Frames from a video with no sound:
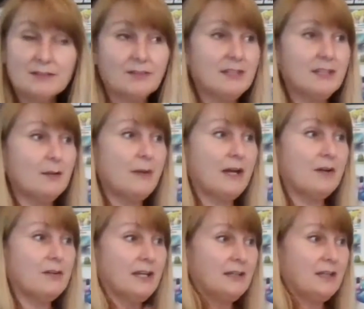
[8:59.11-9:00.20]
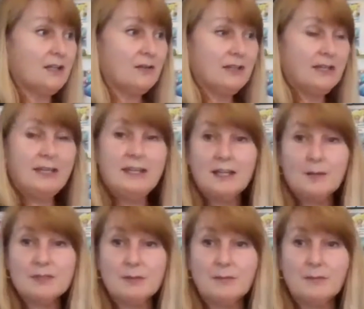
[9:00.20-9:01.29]
So think about, you know, heating up
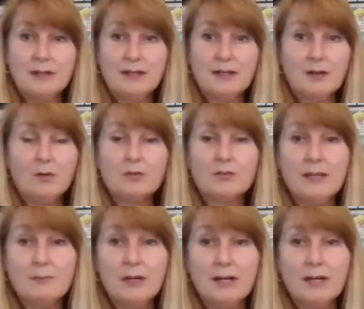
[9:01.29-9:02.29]
some uh, whole grain